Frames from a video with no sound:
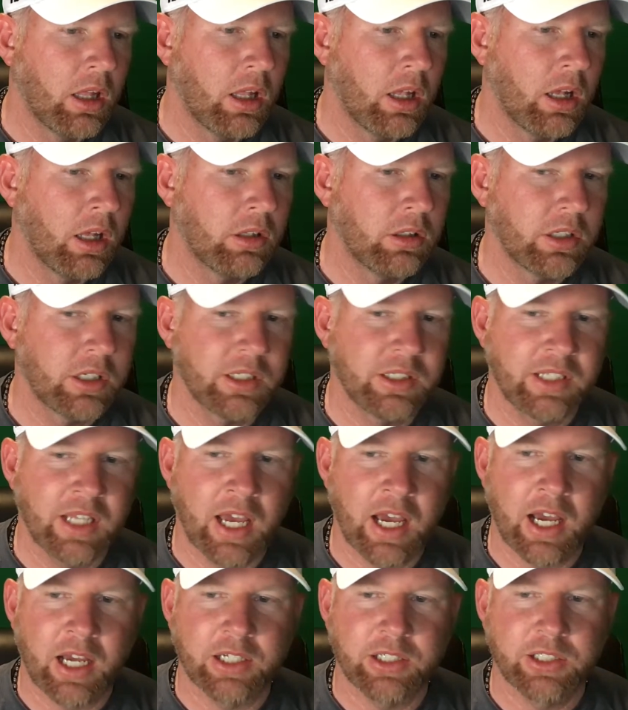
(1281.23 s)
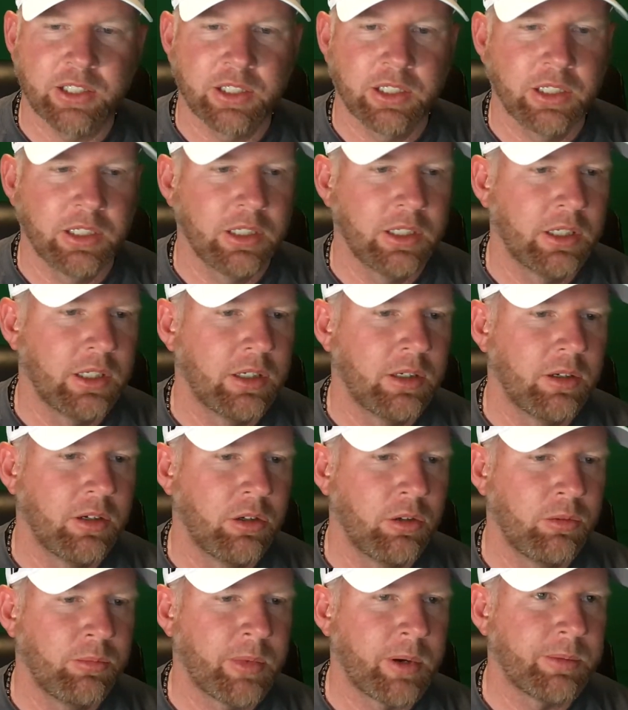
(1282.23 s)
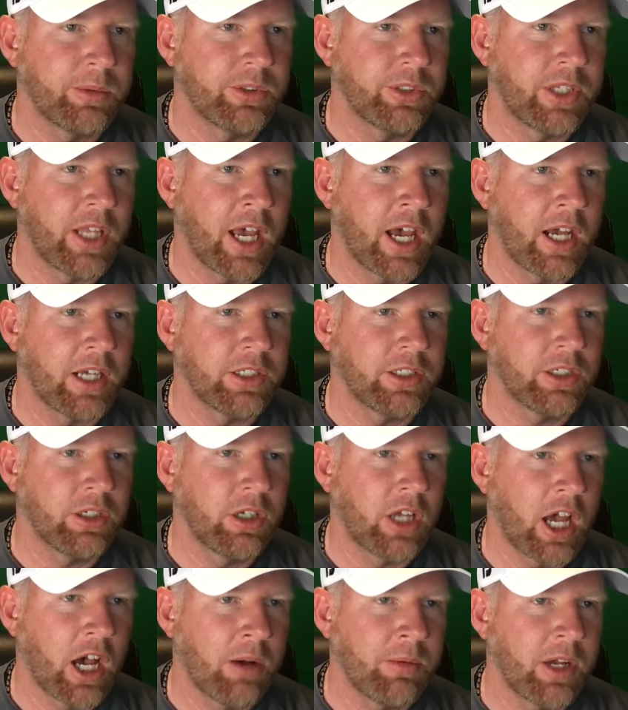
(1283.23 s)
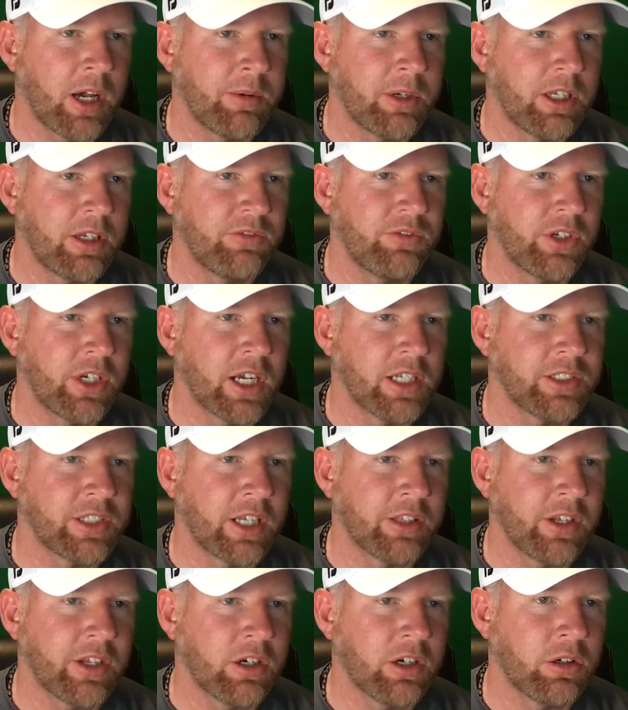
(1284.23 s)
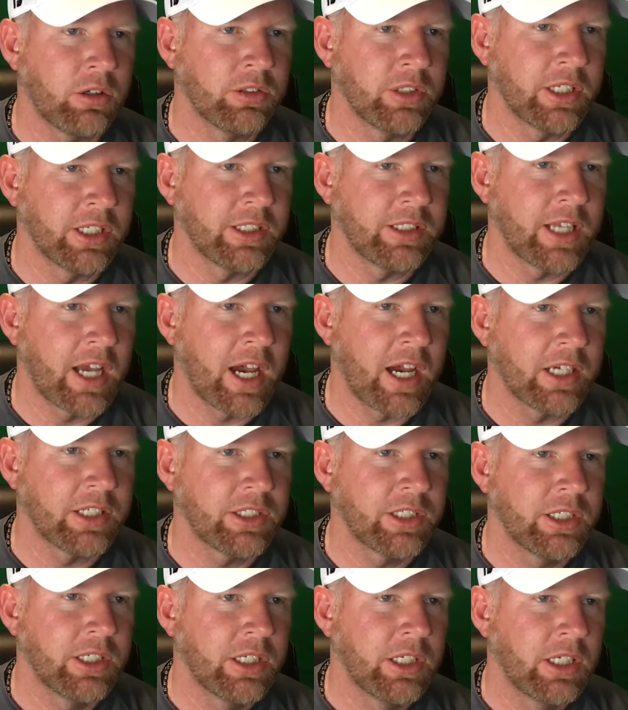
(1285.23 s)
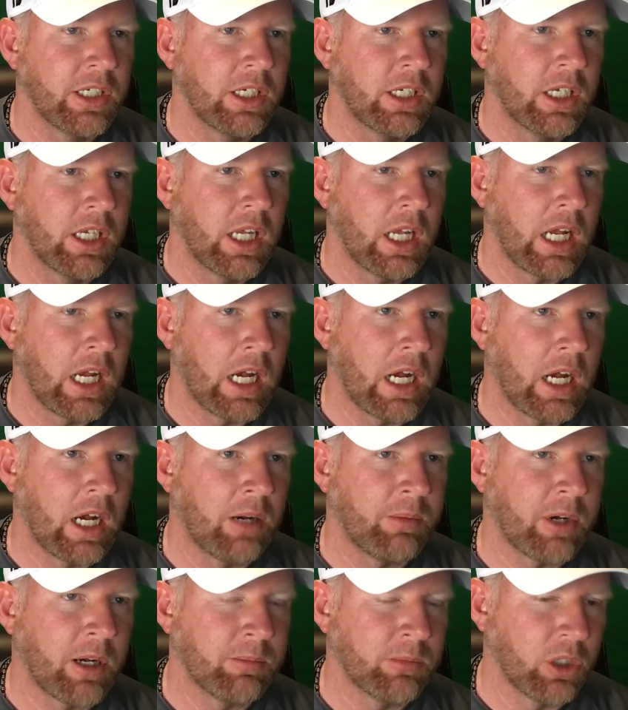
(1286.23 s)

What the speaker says: Oh, look at Dash. Who remembers Dash? How many of you guys out there hold any Dash? I'm